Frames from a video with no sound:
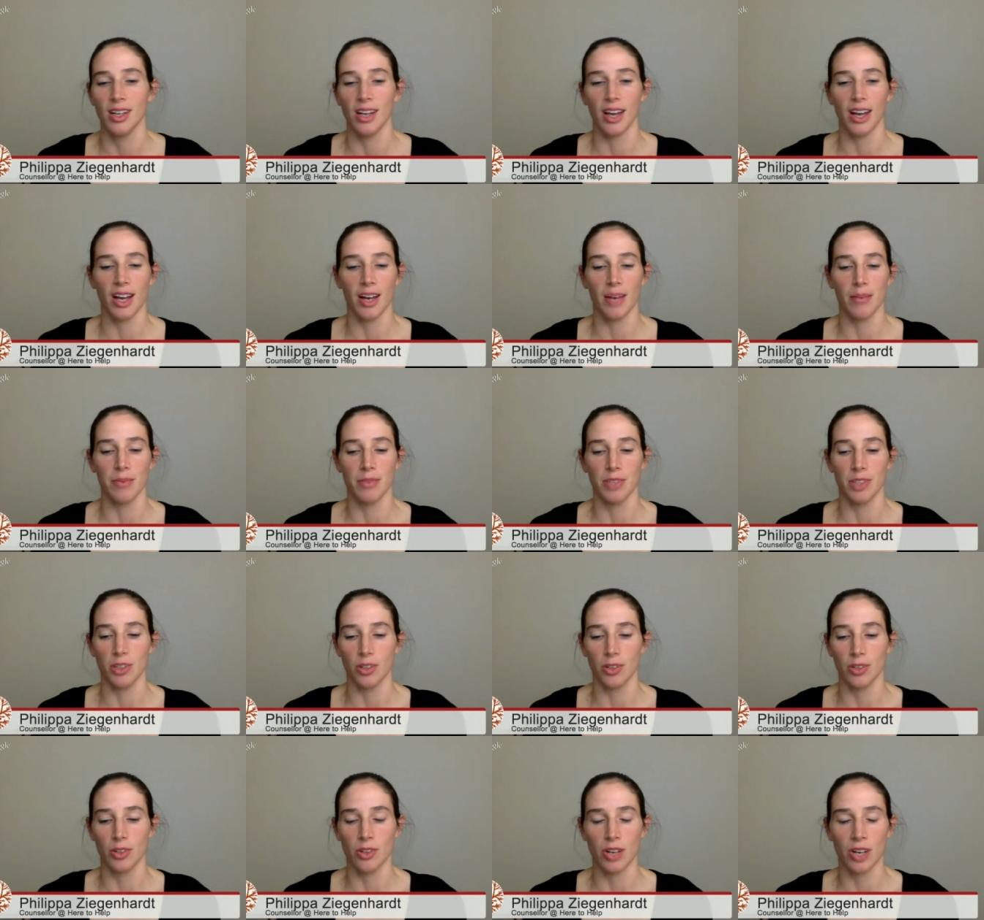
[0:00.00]
You know,
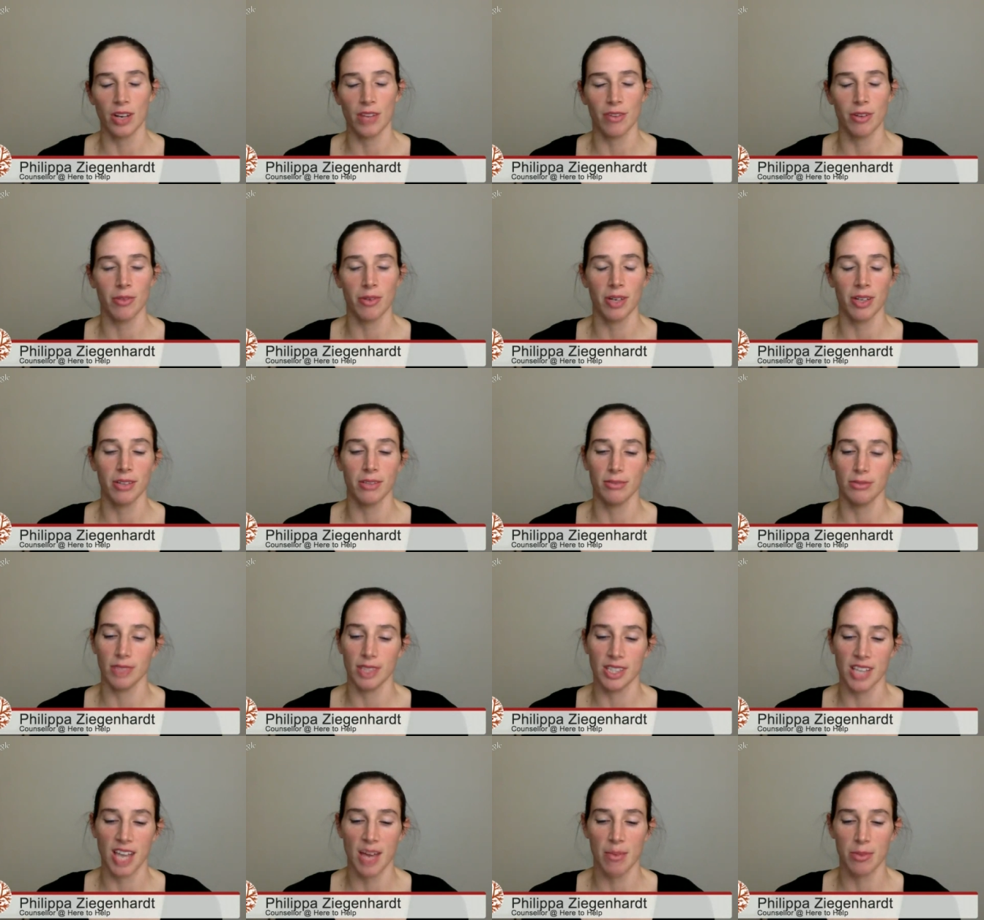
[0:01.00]
not everyone
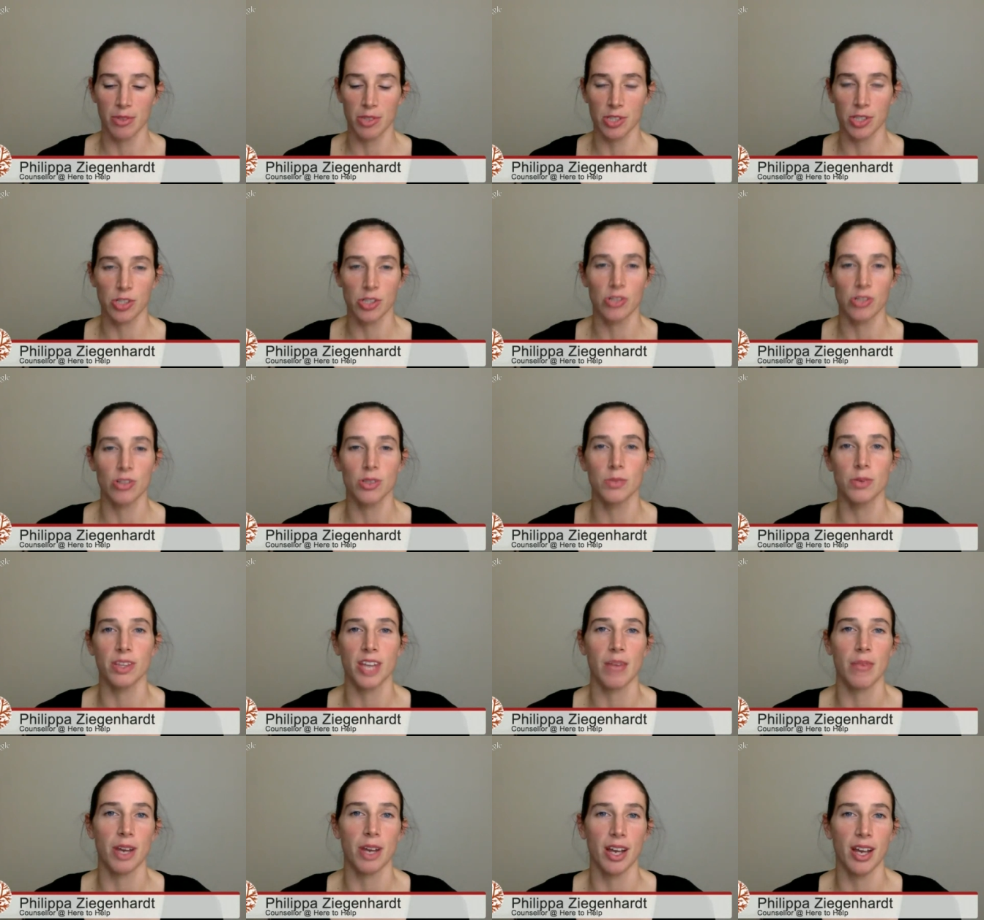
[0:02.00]
is able to choose what
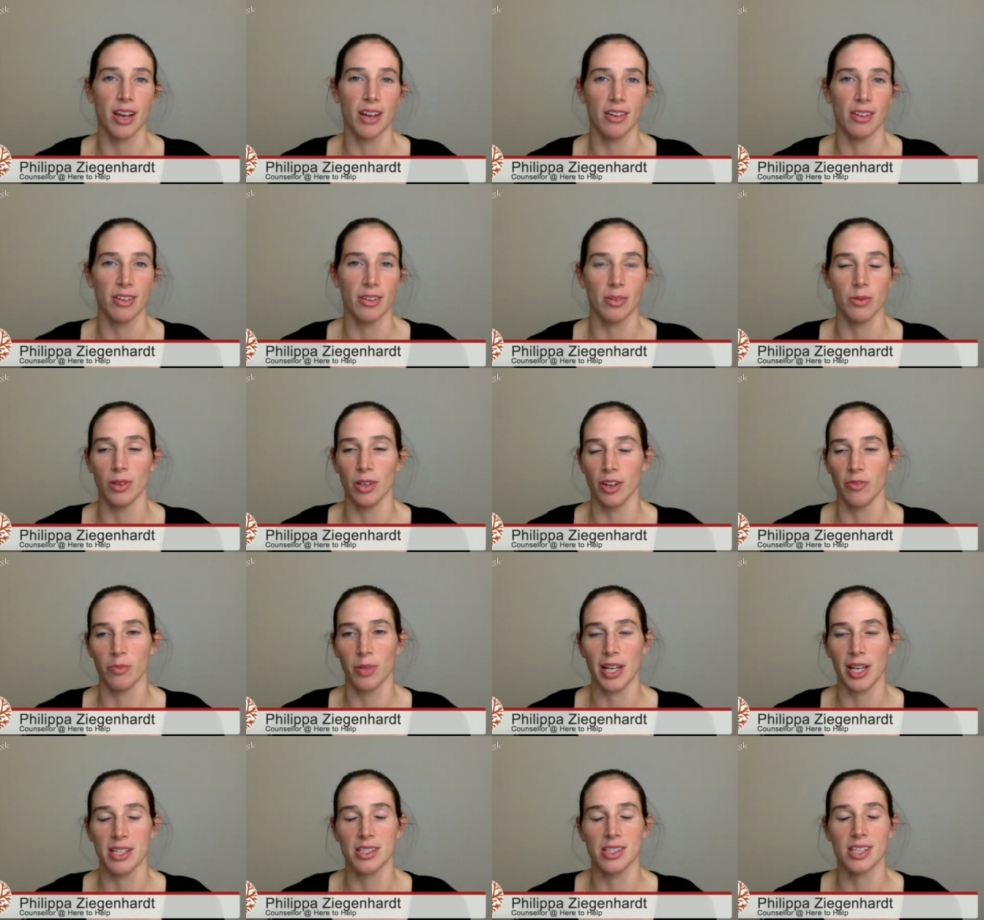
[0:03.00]
they wear. I know a lot
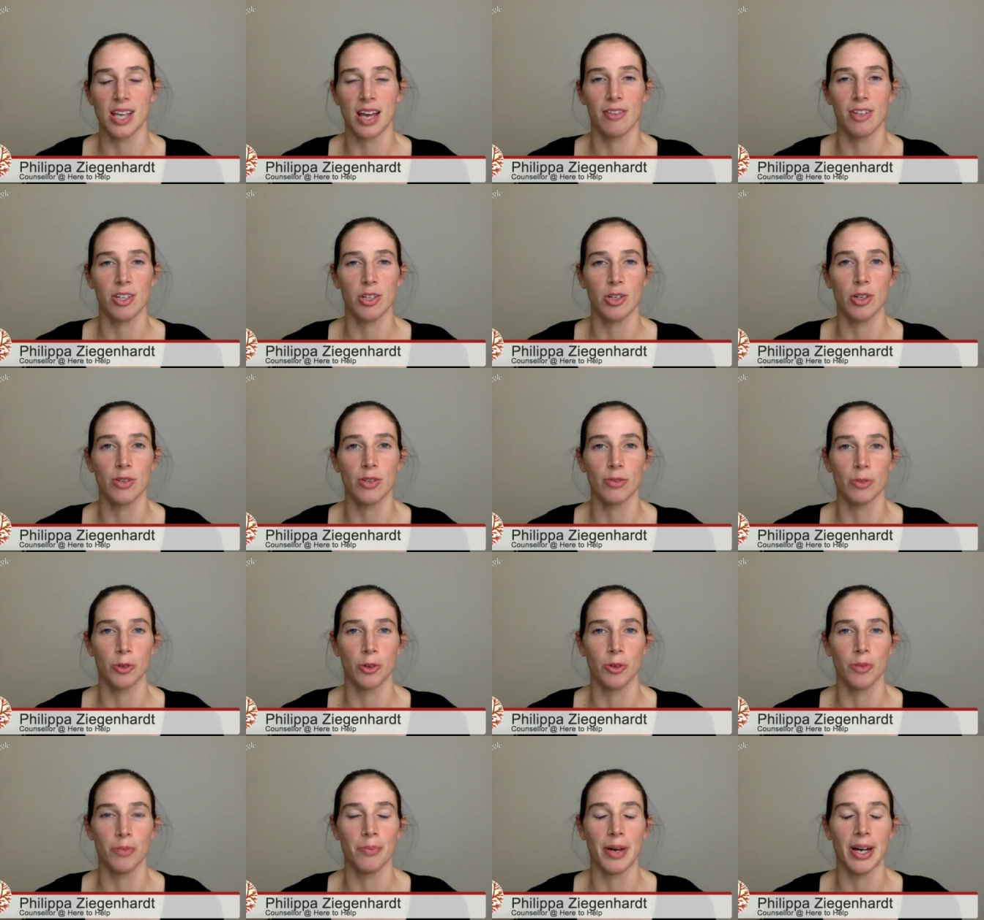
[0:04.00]
of places have a
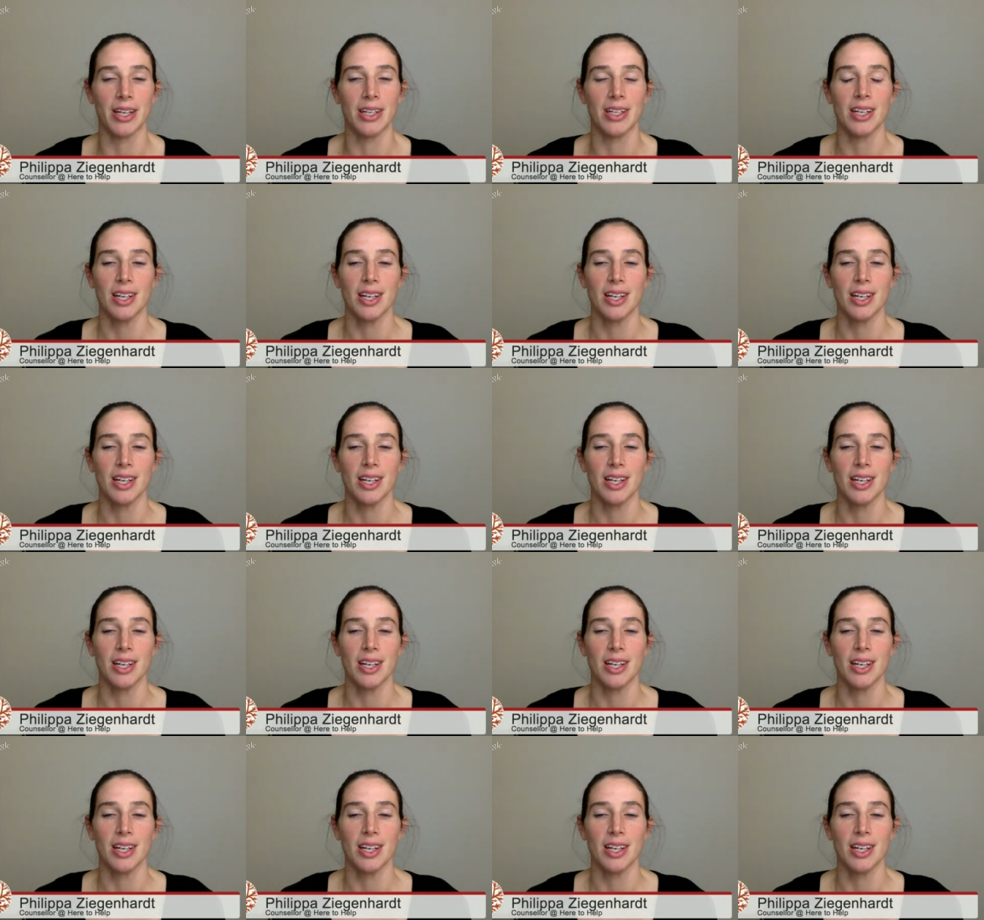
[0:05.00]
uniform, but